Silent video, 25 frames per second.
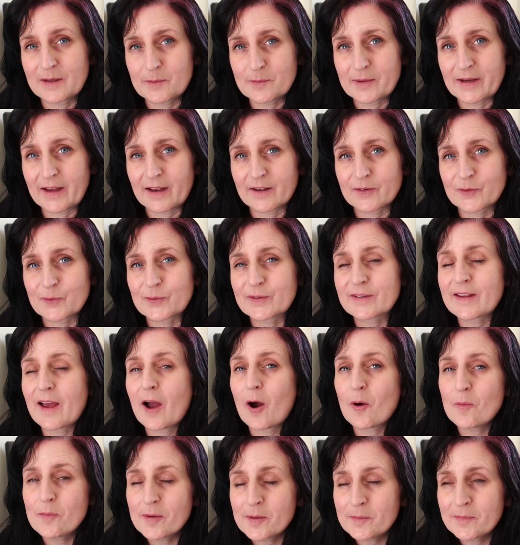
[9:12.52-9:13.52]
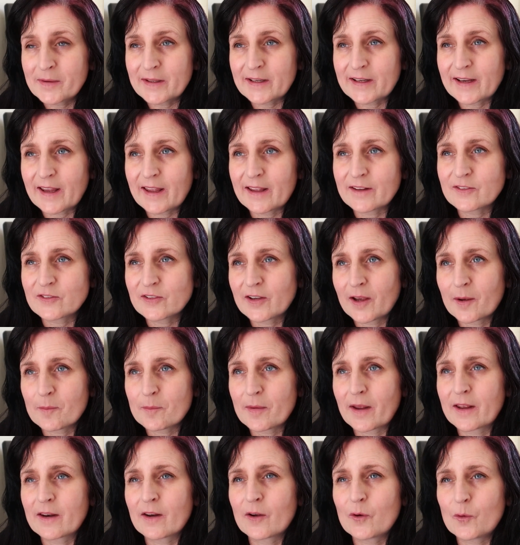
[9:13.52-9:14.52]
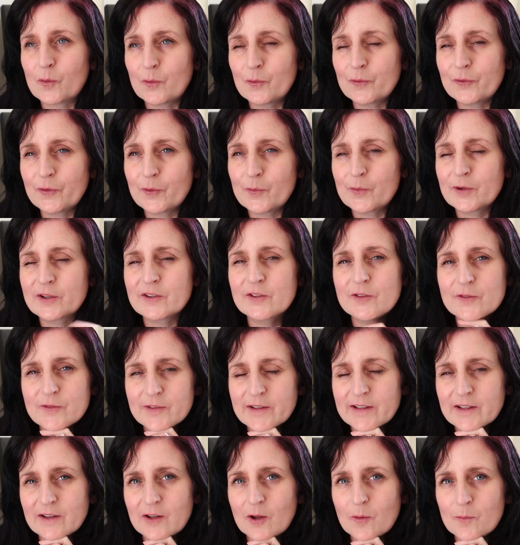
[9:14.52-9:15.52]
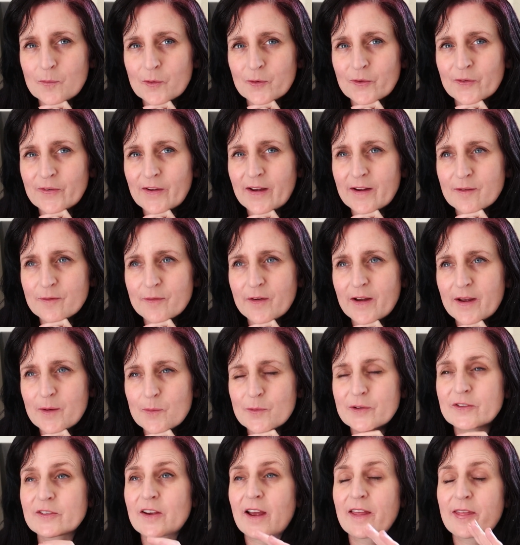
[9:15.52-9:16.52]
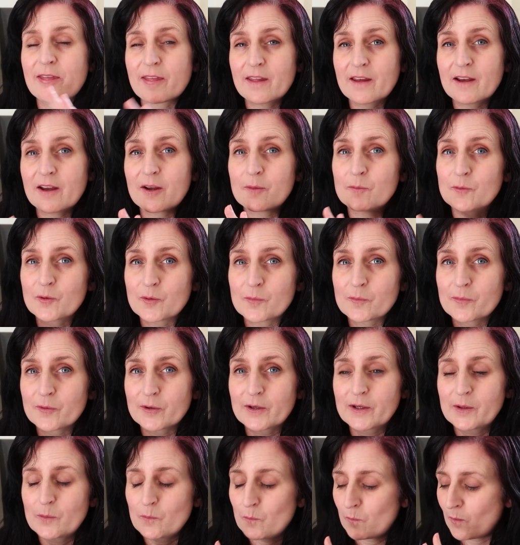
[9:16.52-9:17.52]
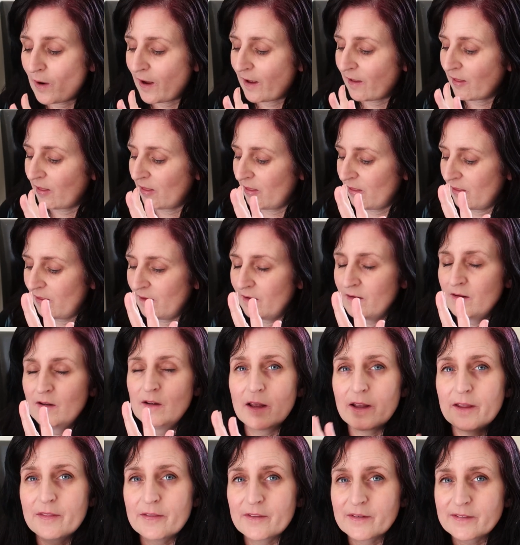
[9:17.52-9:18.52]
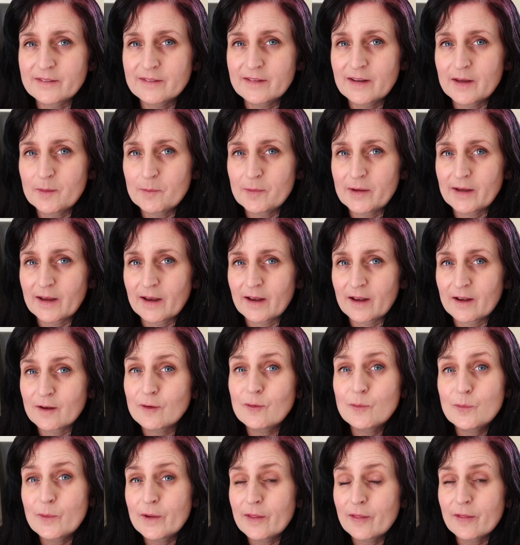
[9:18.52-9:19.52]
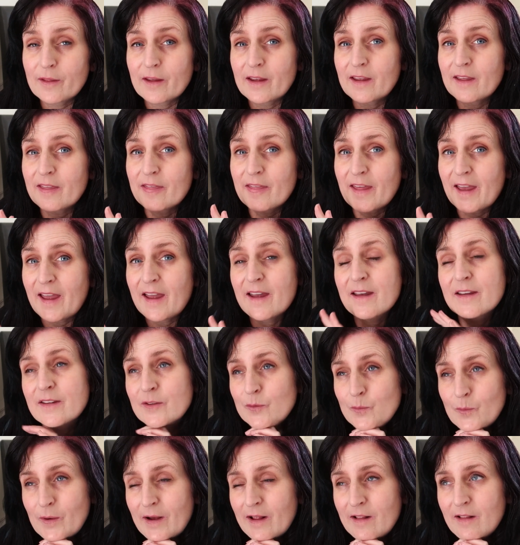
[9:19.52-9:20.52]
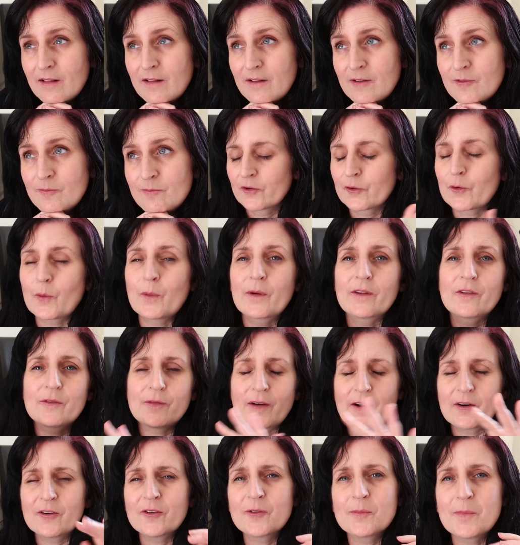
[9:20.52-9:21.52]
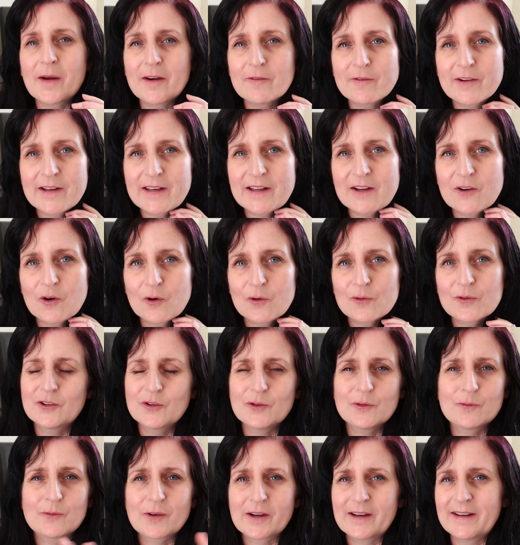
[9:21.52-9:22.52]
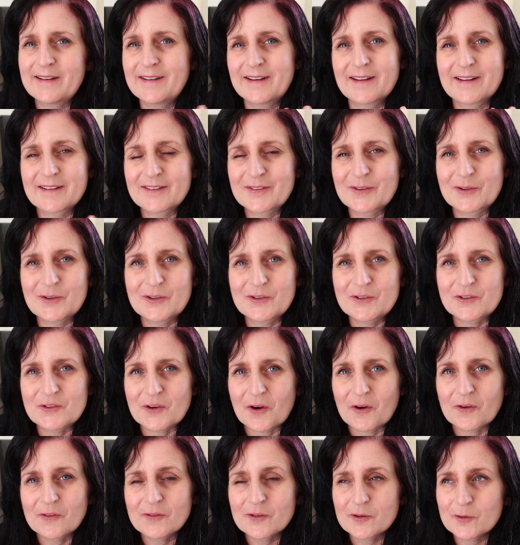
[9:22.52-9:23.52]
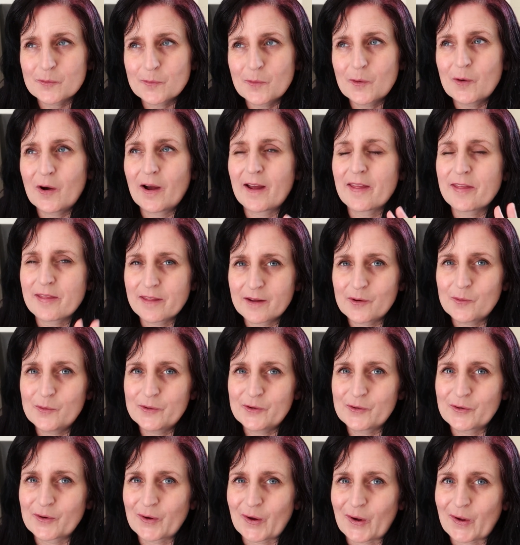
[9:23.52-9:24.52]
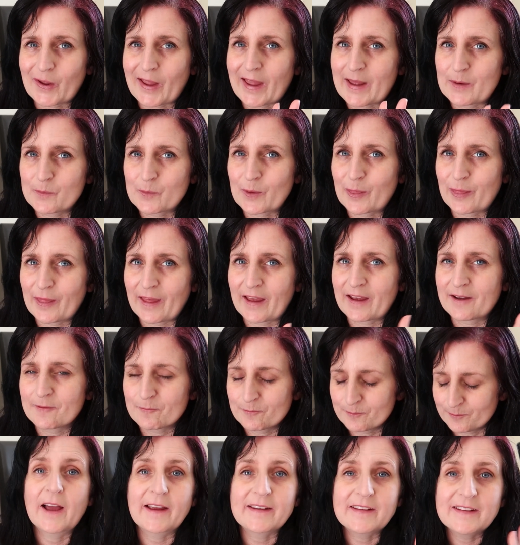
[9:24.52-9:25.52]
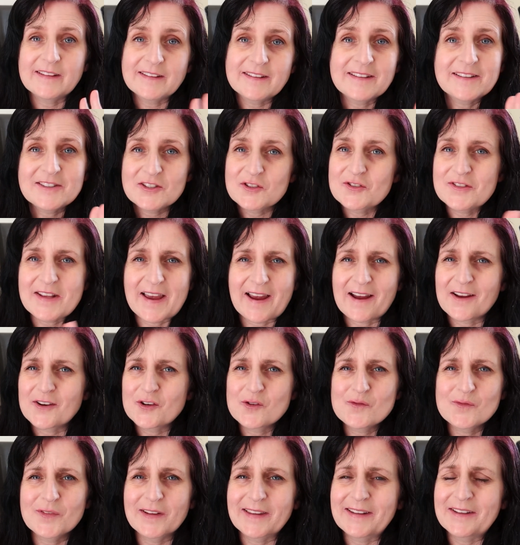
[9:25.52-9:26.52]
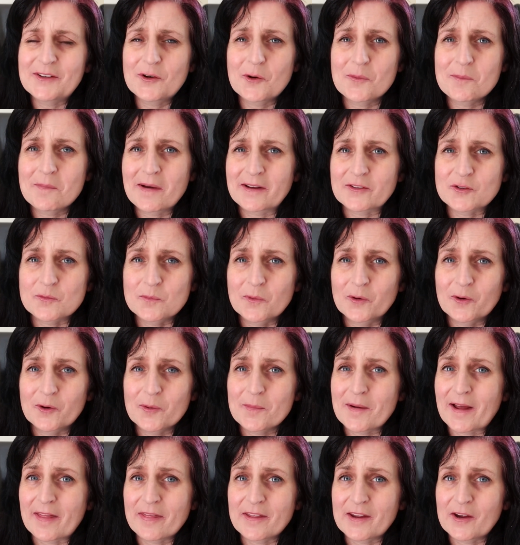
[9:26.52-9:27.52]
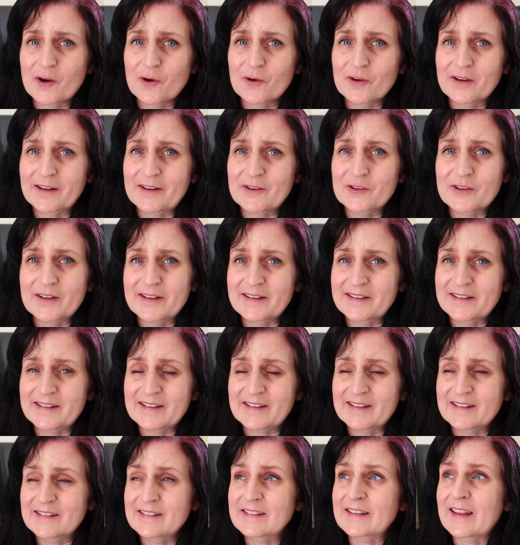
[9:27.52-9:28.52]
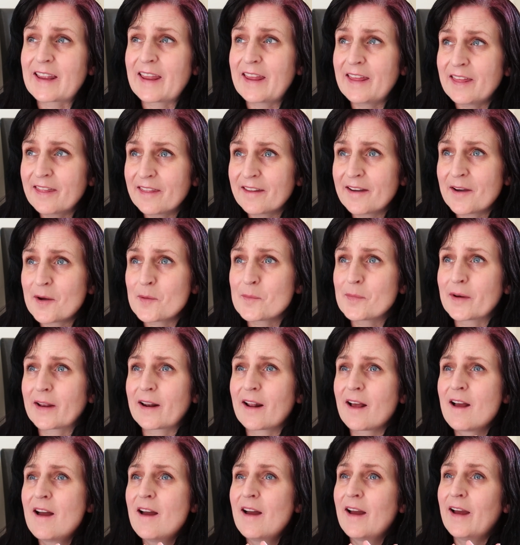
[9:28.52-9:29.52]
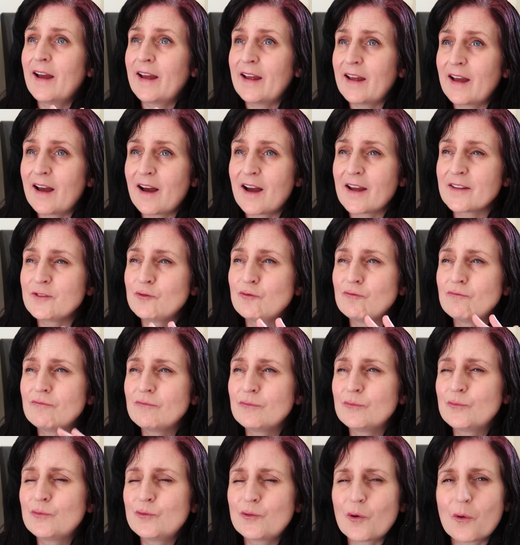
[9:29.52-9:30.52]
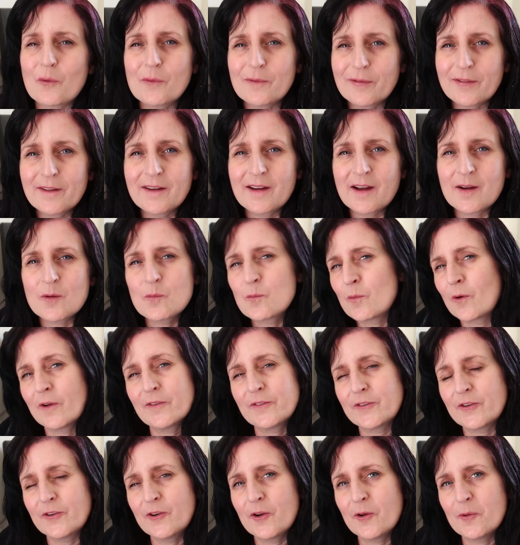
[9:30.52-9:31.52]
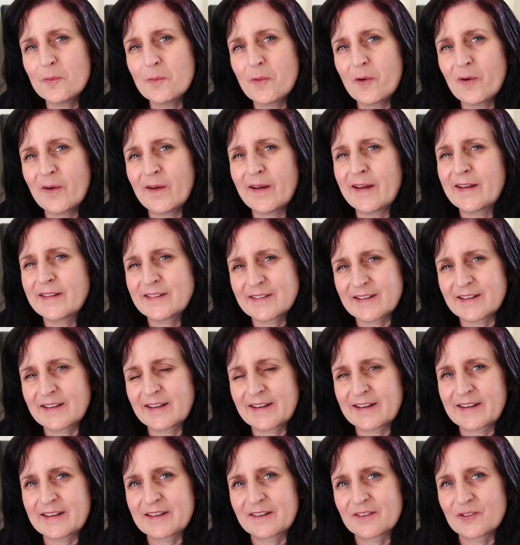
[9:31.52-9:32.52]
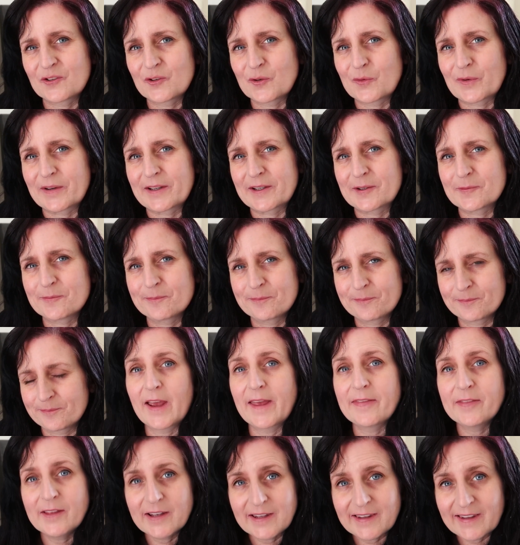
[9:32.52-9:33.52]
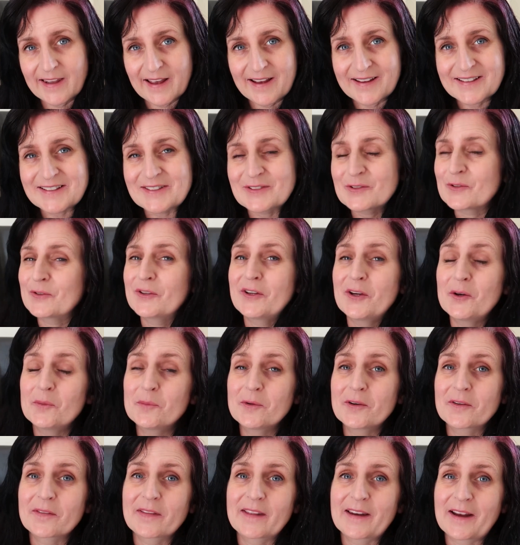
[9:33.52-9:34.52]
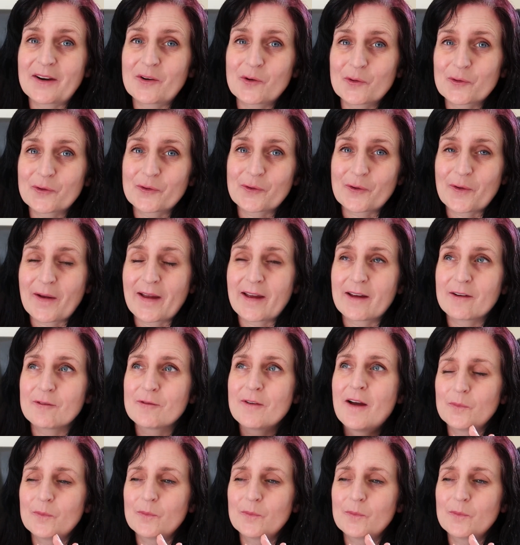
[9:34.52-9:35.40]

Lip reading: TBR, so it's helping me to catch up. And I also wanted to read a lot more sci-fi, which I think I'm doing pretty well in this TBR with that as well. So as far as my reading goal to read certain genres more, I think we're doing okay with that. I guess I should say I don't really know much more about The Only Good Indians either, but I don't think I want to know more until I get into it. And the last audiobook that I also have